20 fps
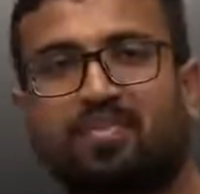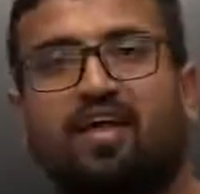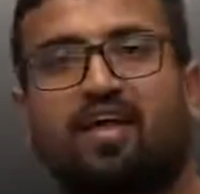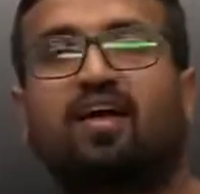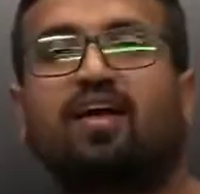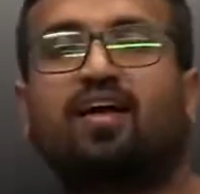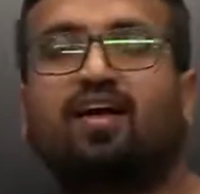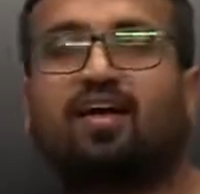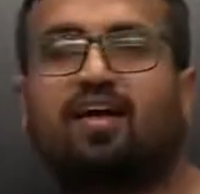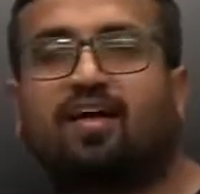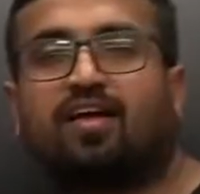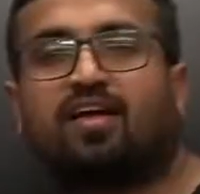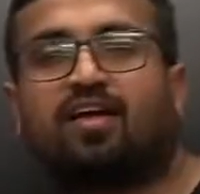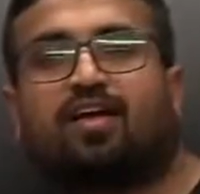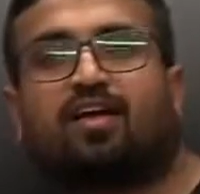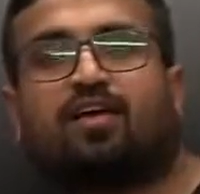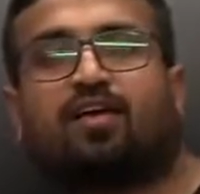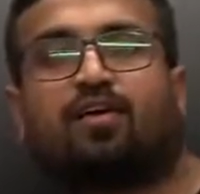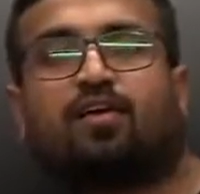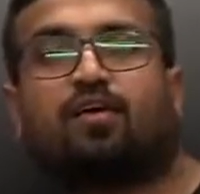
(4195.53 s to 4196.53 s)
Huh?
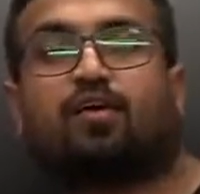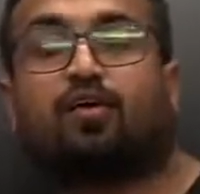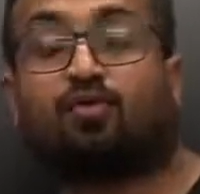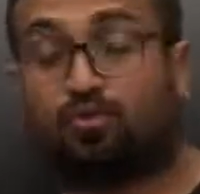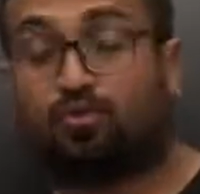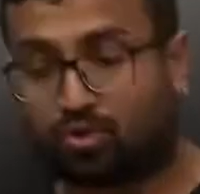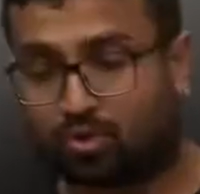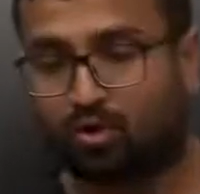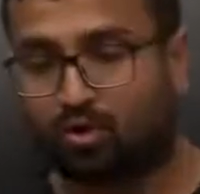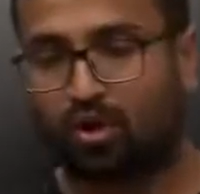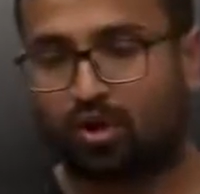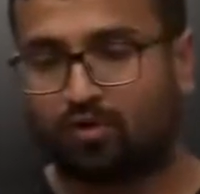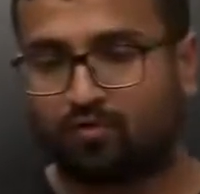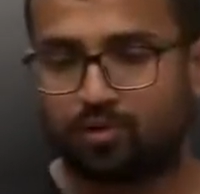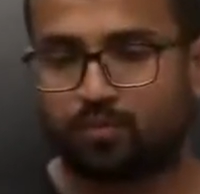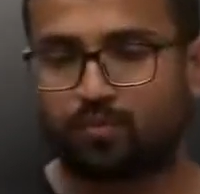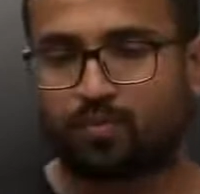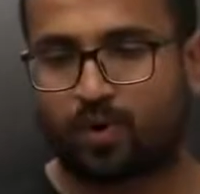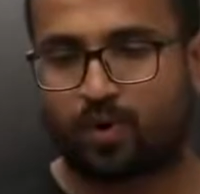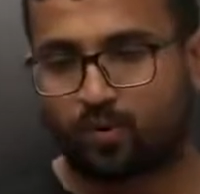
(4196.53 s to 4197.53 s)
We should
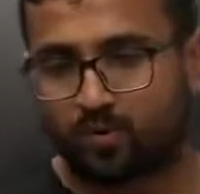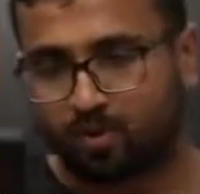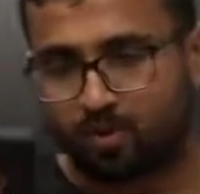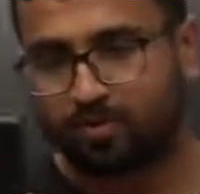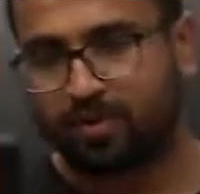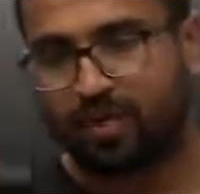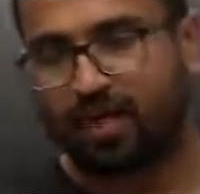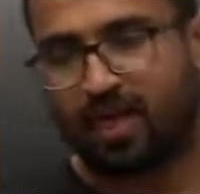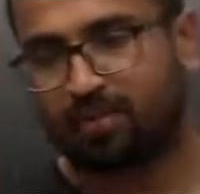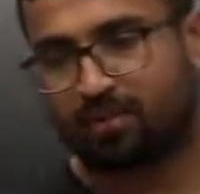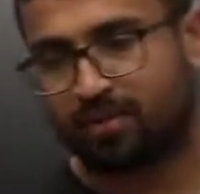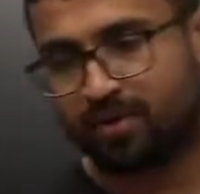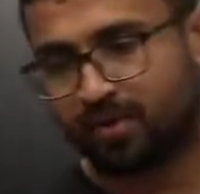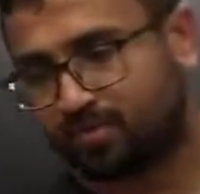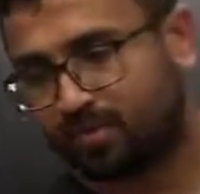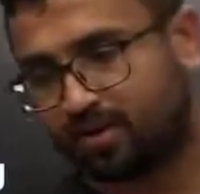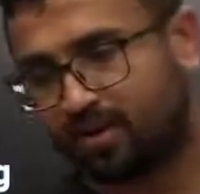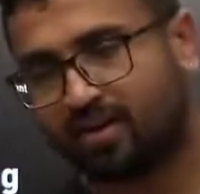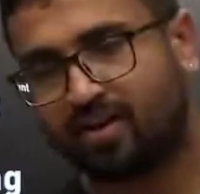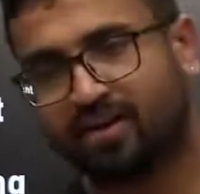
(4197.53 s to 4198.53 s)
always proud to be happy
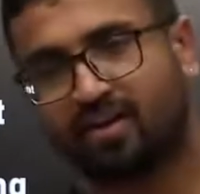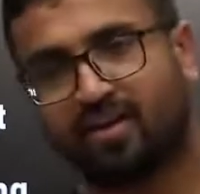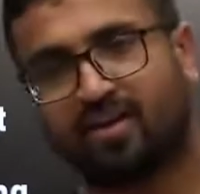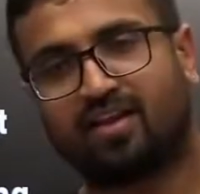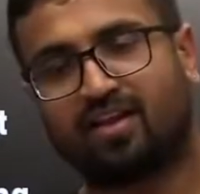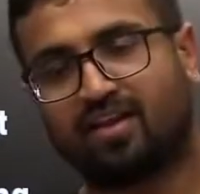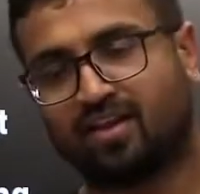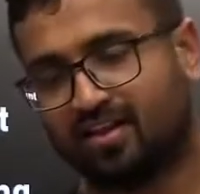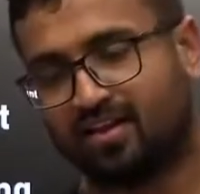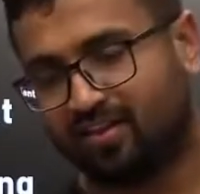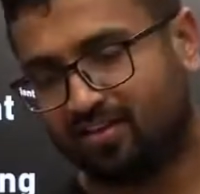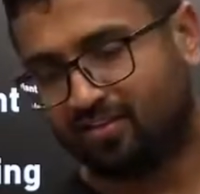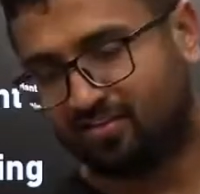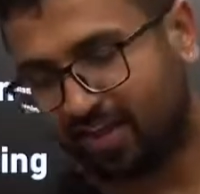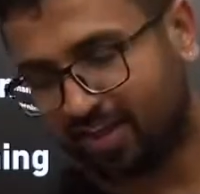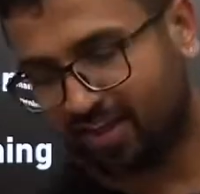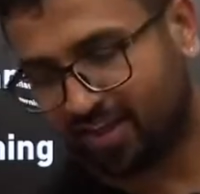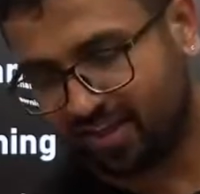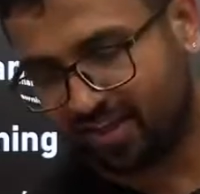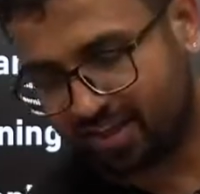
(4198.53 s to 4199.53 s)
rebel.
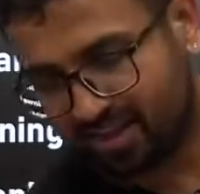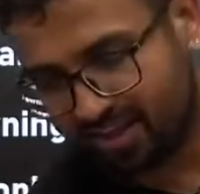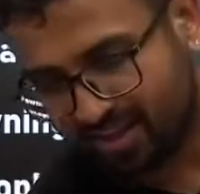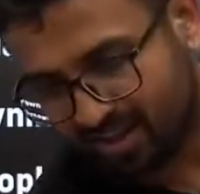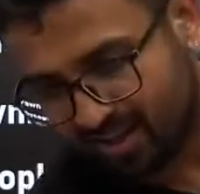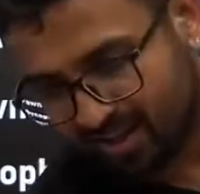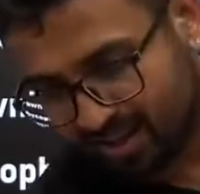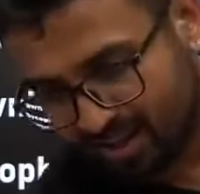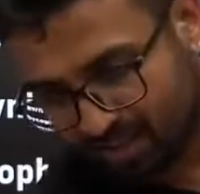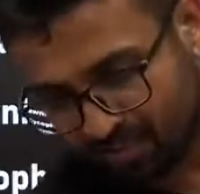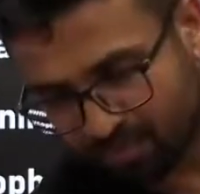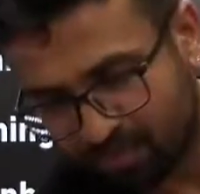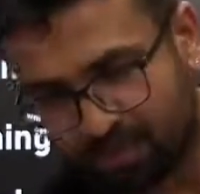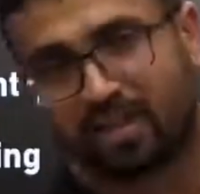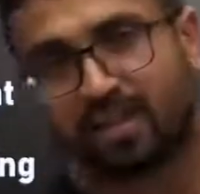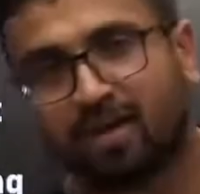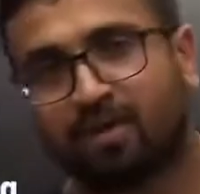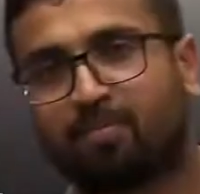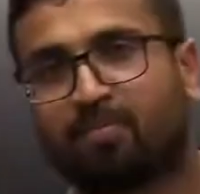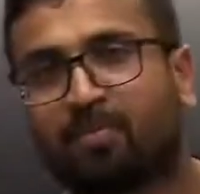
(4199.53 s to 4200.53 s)
Why?
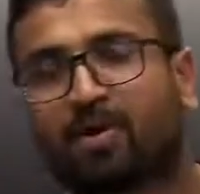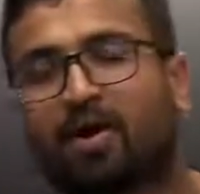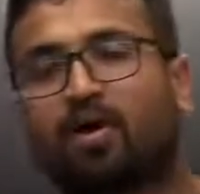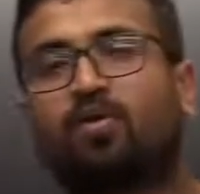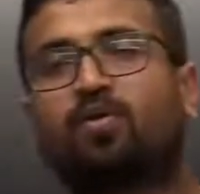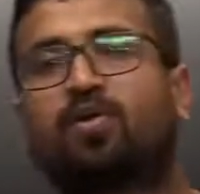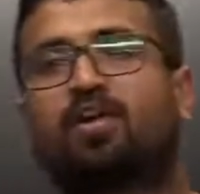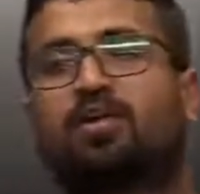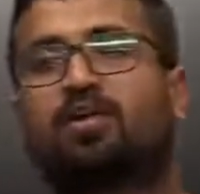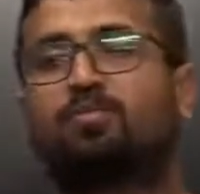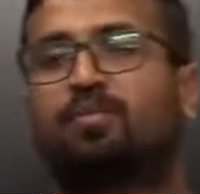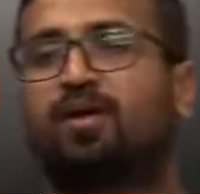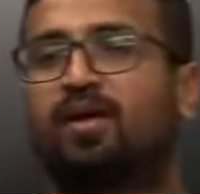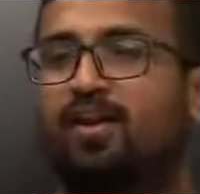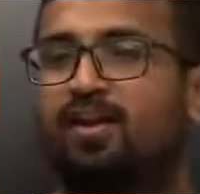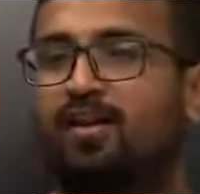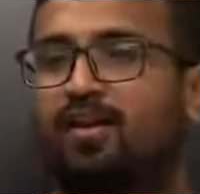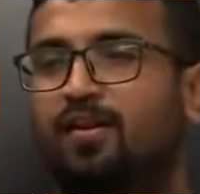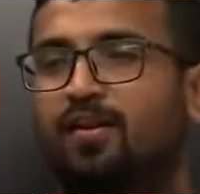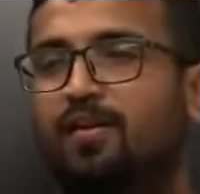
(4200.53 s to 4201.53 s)
Be a proud
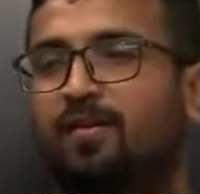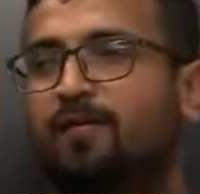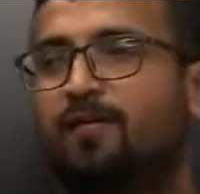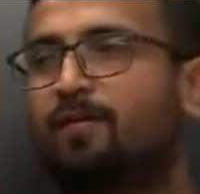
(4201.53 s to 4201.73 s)
rebel.